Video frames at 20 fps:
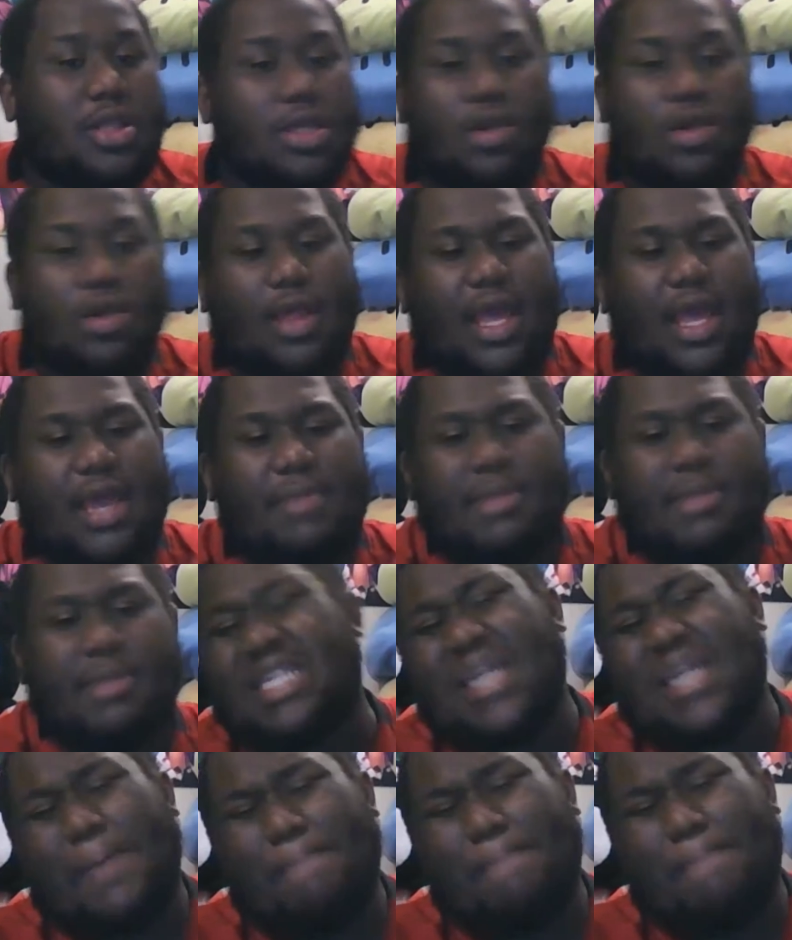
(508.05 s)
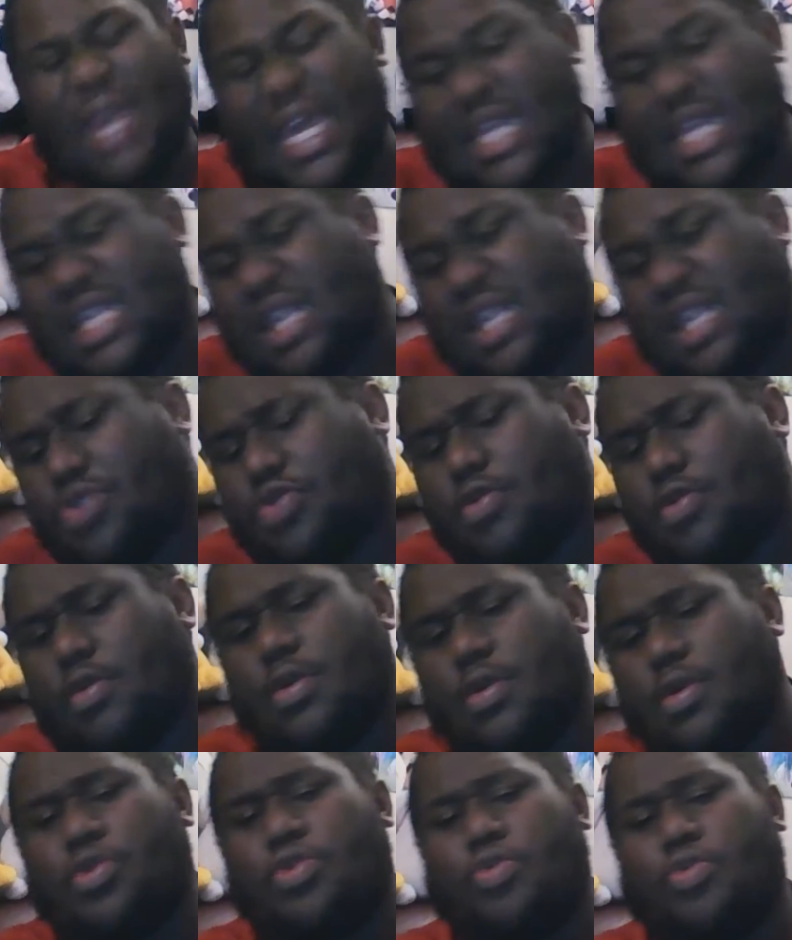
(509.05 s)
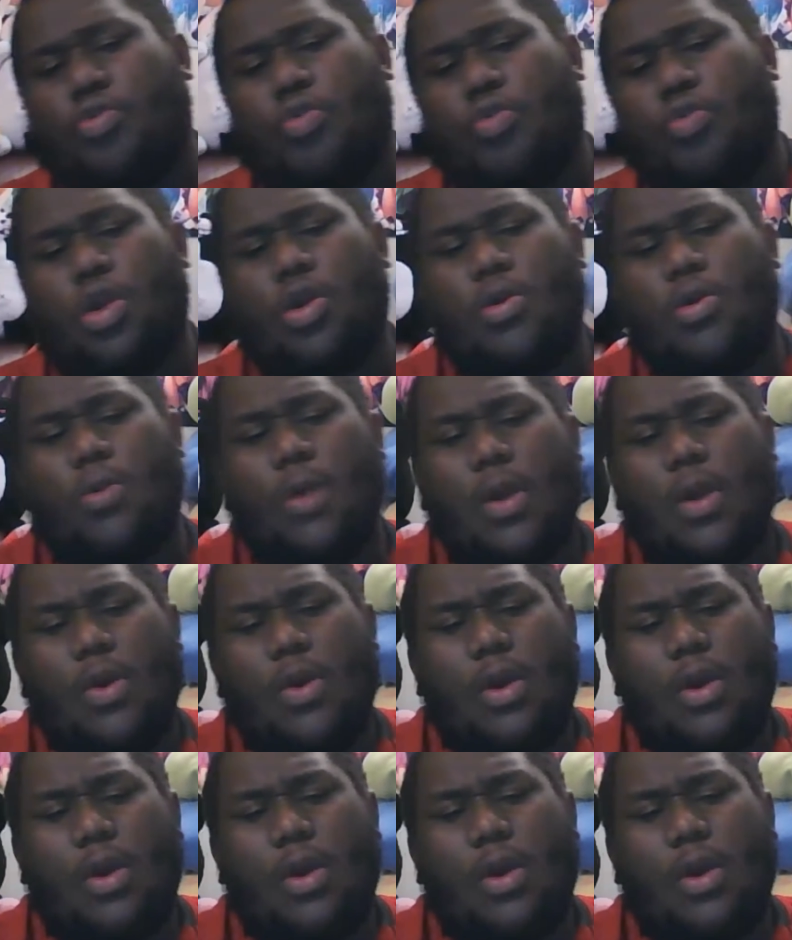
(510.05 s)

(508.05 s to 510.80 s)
This whole anime is amazing through and through,